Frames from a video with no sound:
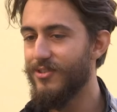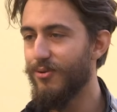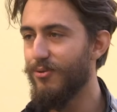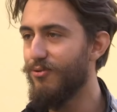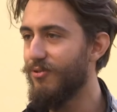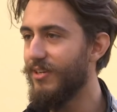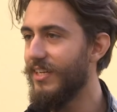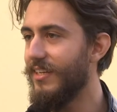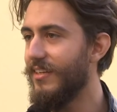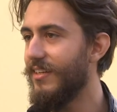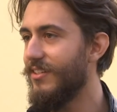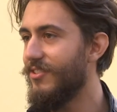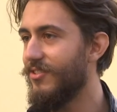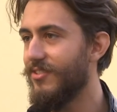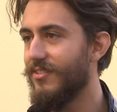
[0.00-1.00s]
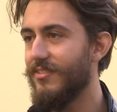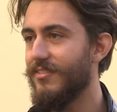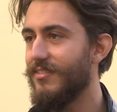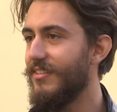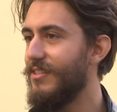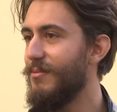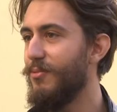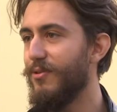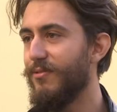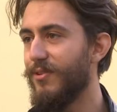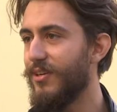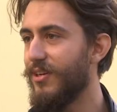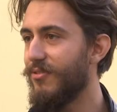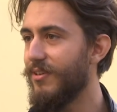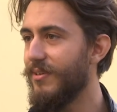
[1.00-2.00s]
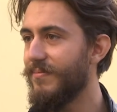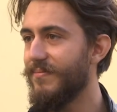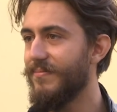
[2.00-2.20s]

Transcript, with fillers: so green. It's it's a beautiful country.